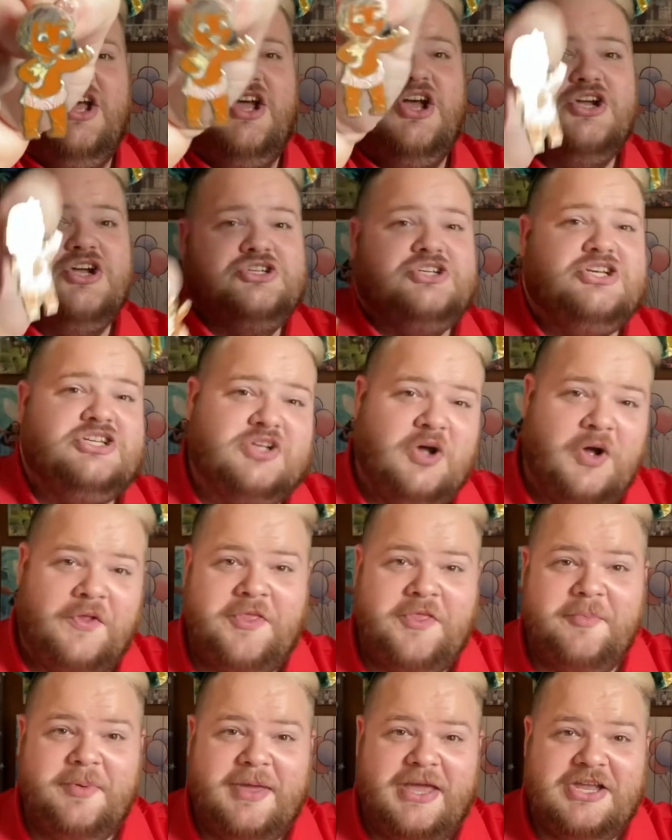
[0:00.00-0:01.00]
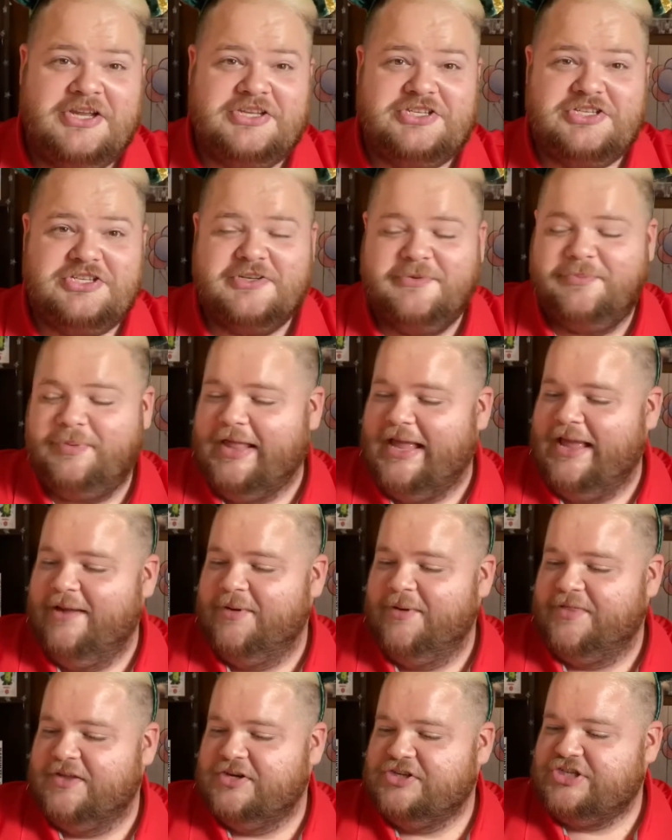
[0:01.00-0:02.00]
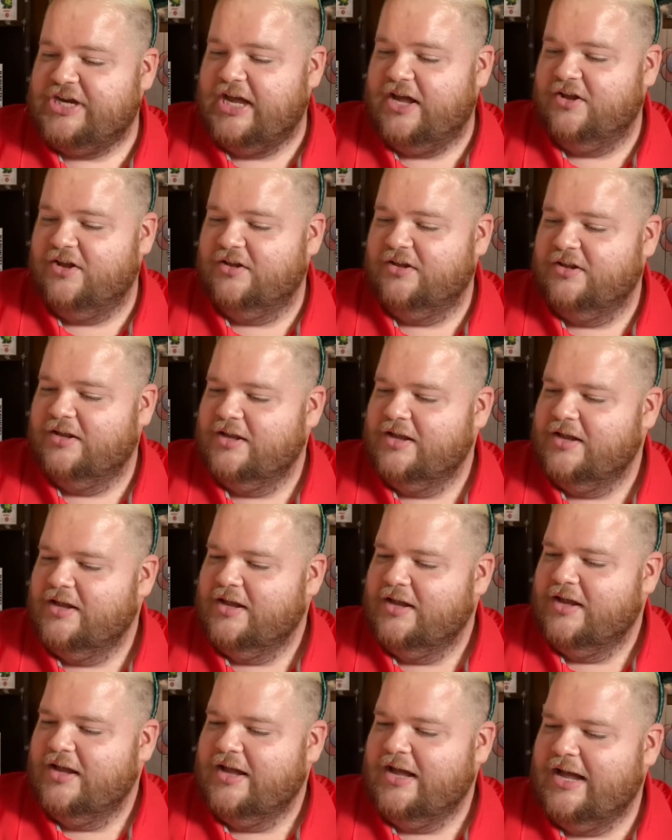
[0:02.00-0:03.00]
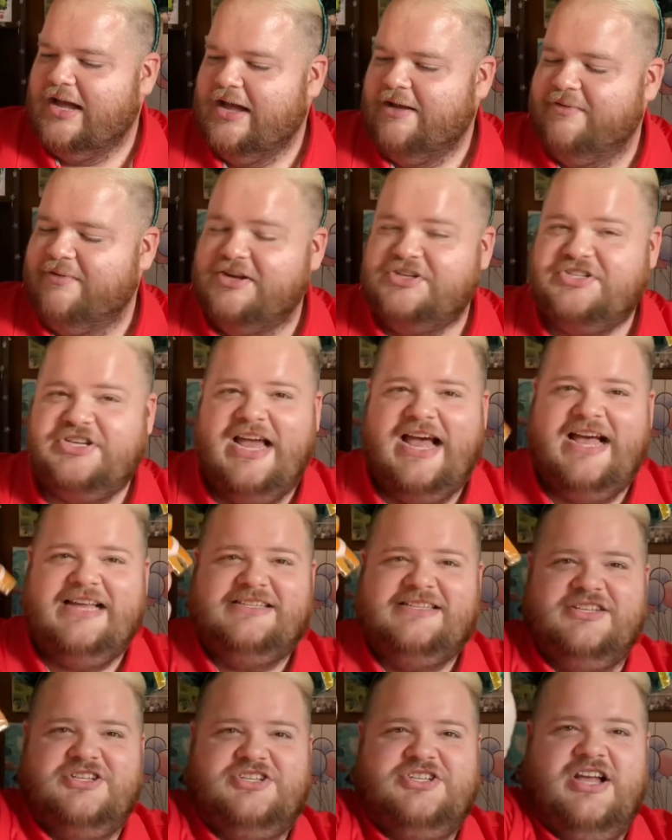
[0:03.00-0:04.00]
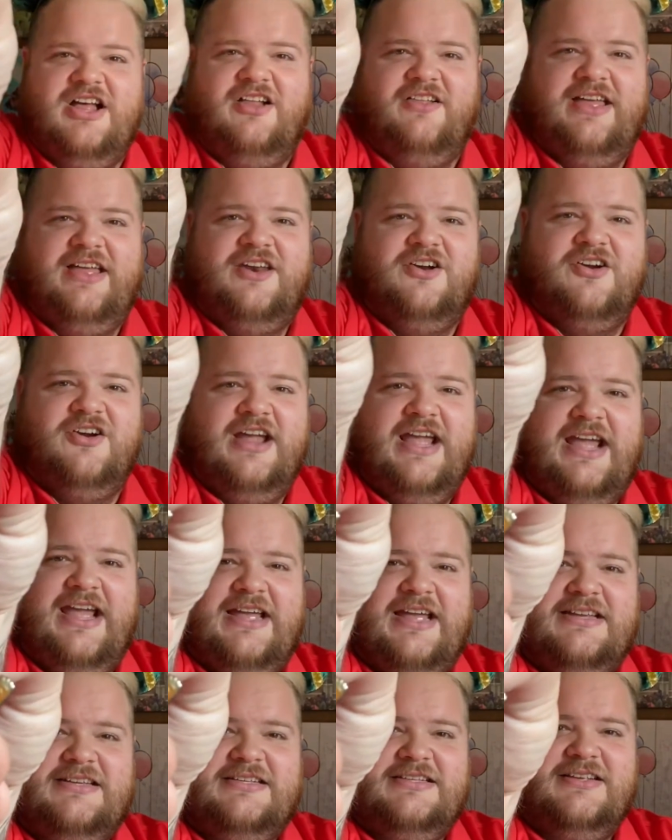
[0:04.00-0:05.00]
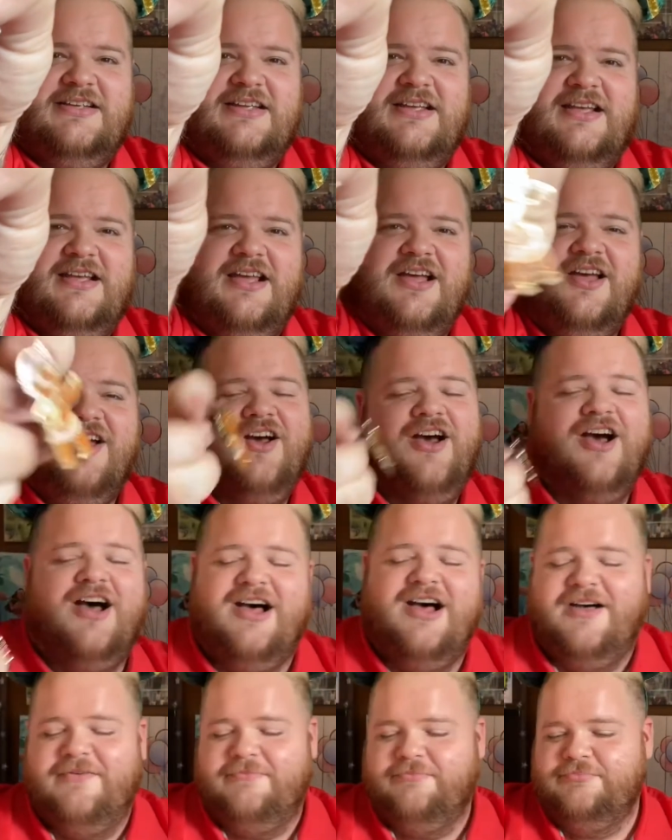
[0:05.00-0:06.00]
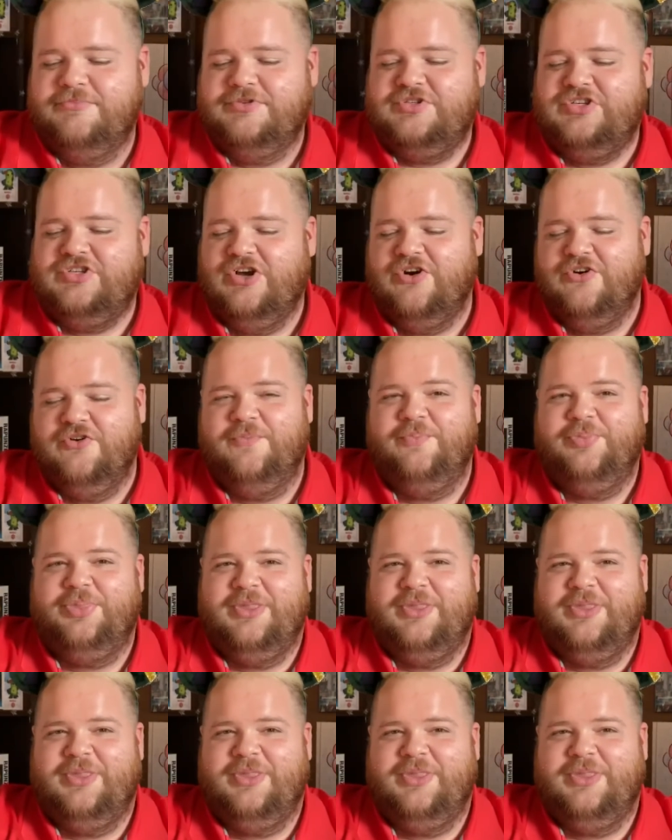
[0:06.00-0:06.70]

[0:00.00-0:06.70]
she's on the beach playing with a shell, um, and she has the shell in her hand. Um, so